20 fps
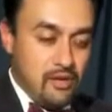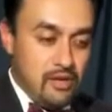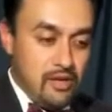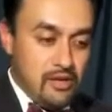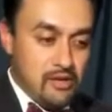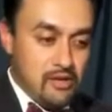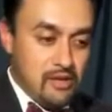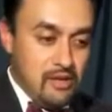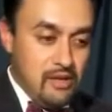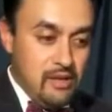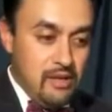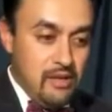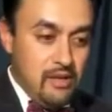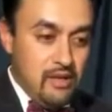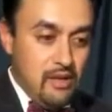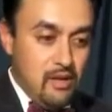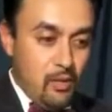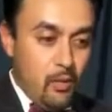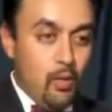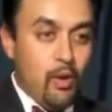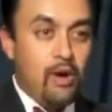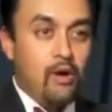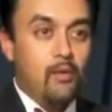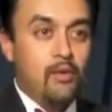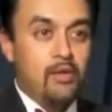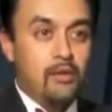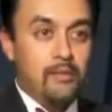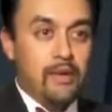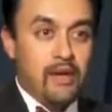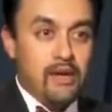is working
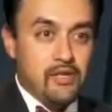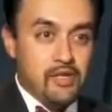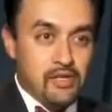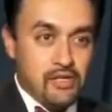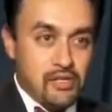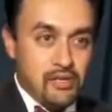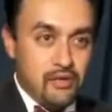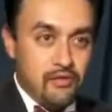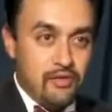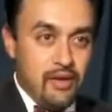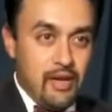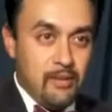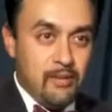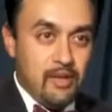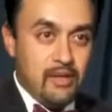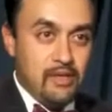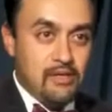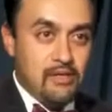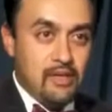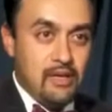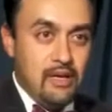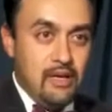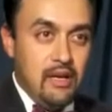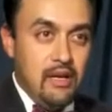with the patients and their families.